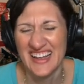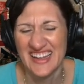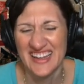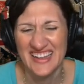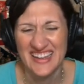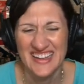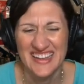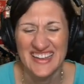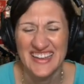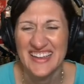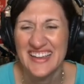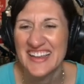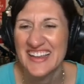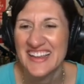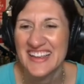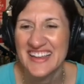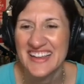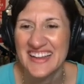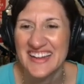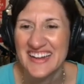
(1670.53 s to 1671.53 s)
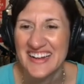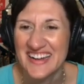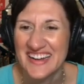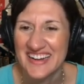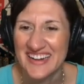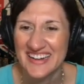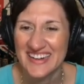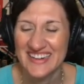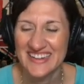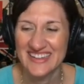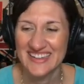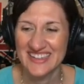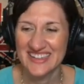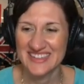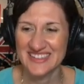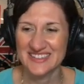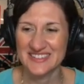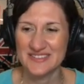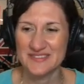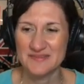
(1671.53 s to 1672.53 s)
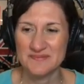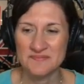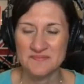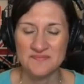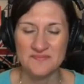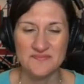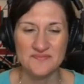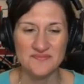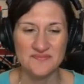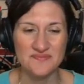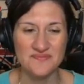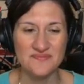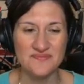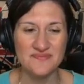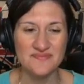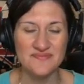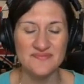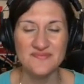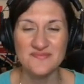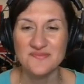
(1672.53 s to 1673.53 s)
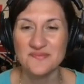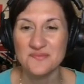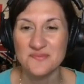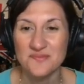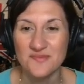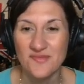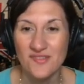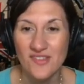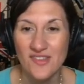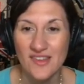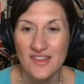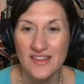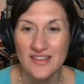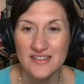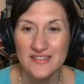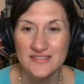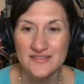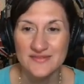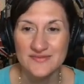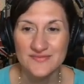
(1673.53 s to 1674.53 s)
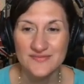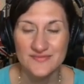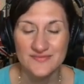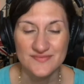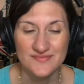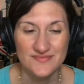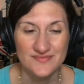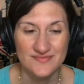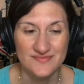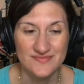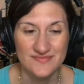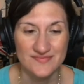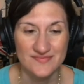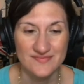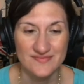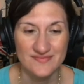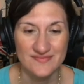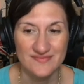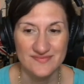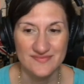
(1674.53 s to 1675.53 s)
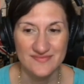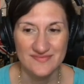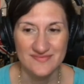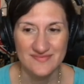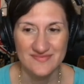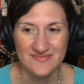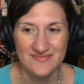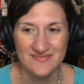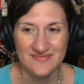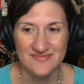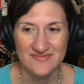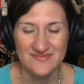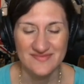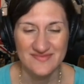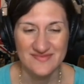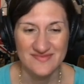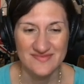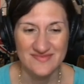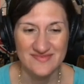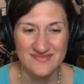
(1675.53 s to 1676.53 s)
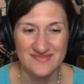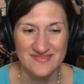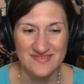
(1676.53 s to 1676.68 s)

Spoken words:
(silent)